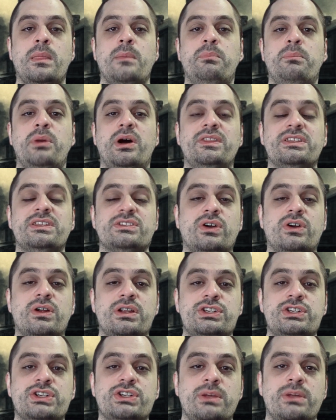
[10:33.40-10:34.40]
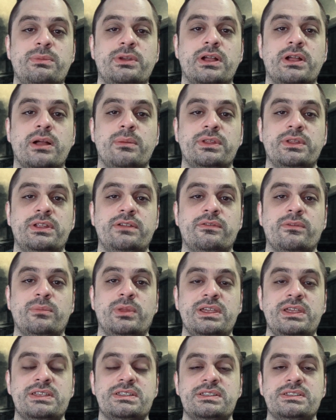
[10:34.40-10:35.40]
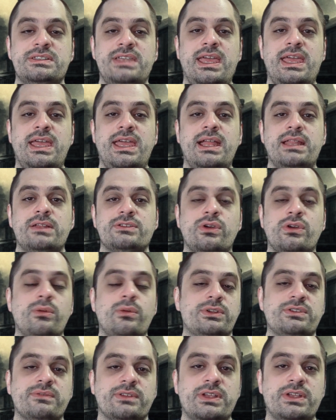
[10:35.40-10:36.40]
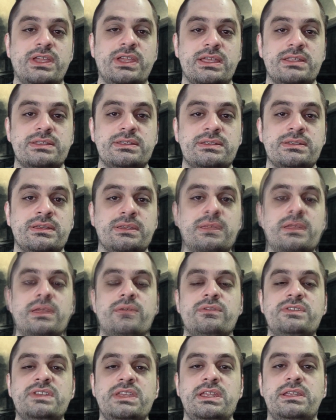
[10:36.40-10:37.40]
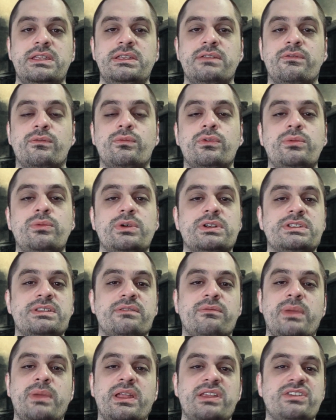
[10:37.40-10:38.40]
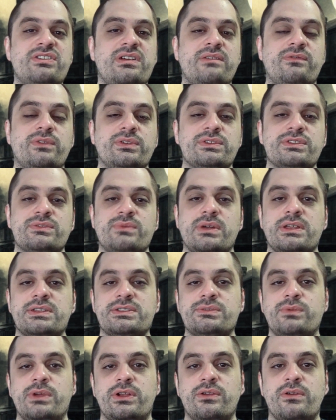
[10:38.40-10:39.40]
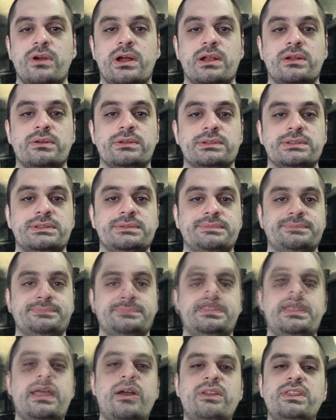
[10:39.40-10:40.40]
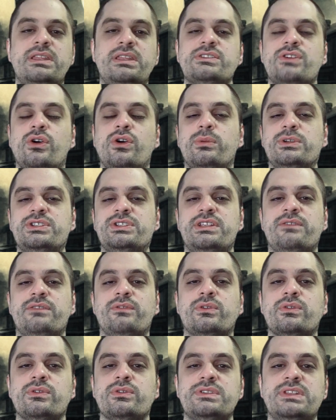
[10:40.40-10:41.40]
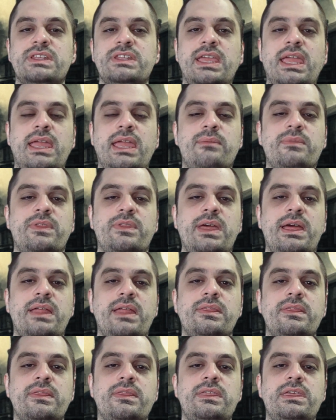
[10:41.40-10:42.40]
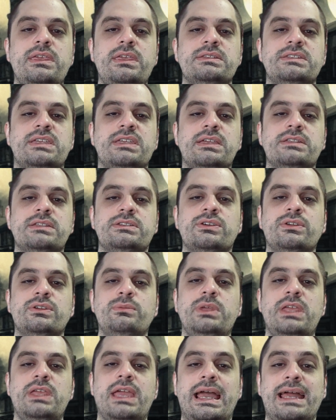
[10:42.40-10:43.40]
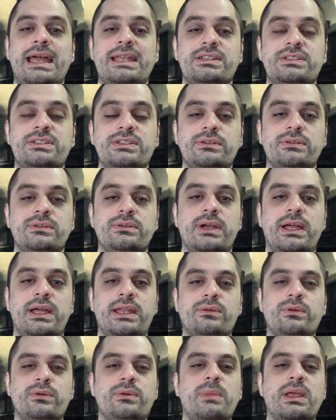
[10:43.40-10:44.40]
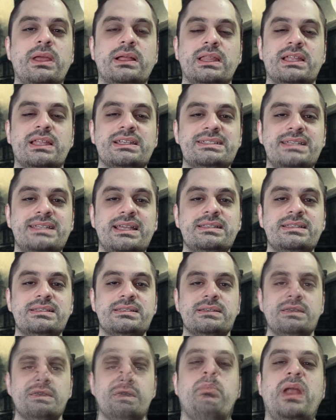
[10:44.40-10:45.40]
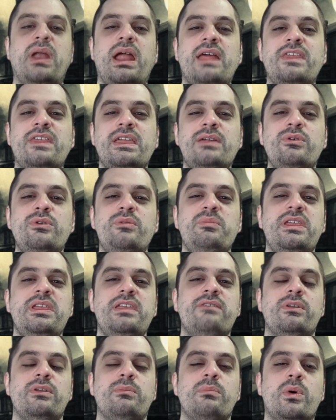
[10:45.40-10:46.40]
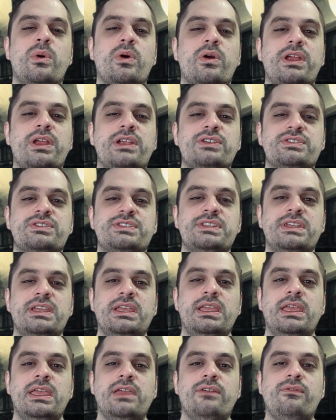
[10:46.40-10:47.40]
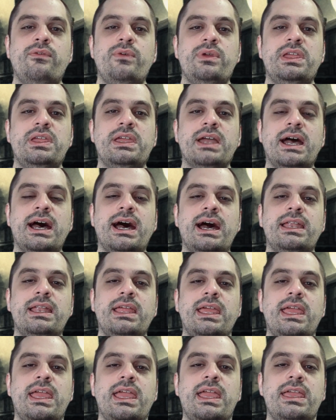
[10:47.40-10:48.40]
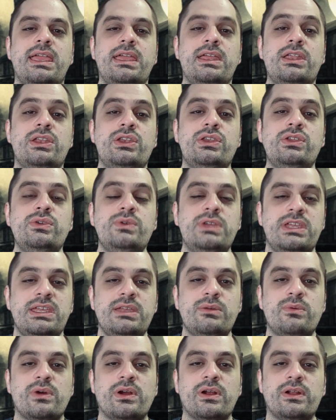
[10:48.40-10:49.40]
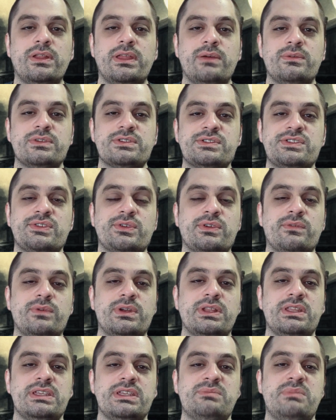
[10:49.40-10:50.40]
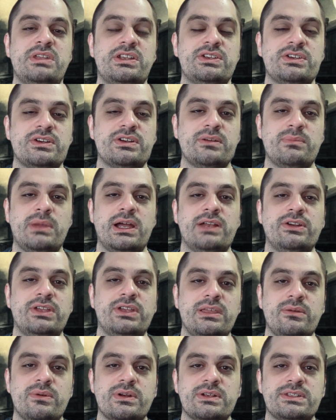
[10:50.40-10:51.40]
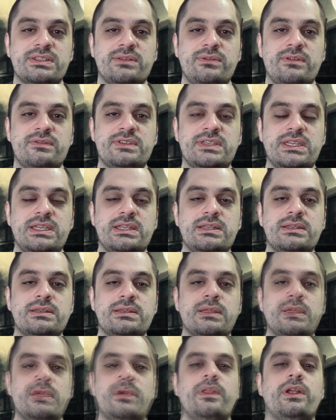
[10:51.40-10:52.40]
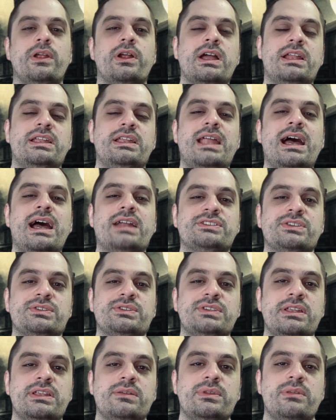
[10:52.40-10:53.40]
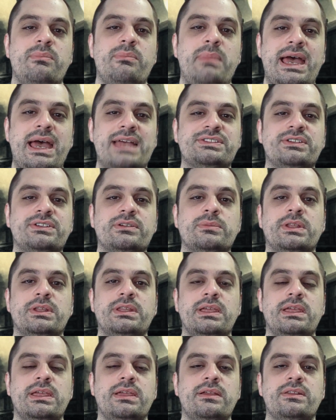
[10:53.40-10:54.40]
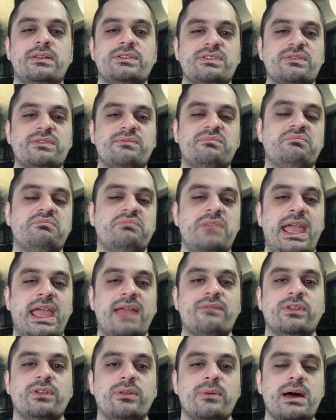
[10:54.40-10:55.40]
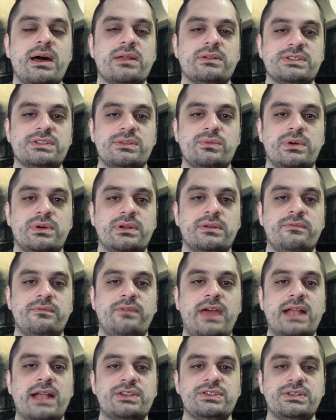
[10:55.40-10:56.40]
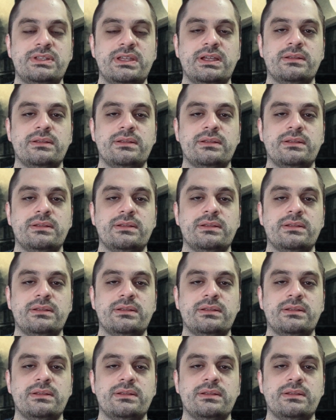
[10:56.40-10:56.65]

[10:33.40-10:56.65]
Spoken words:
But this art has shown up in a couple of different places, and there's a whole bunch of other kids that we've seen in different rulebooks, different Penny Dreadfuls, as well as Wyrd Chronicles. Now, I think there's a whole bunch of different crews in the game that these kids could be added to, and it would make a lot of sense. But I think it would be even more interesting if we got a new keyword that was sort of one of these miniature minor keywords that we've seen, where they're kind of not associated with a master, but there's a handful of models in one faction that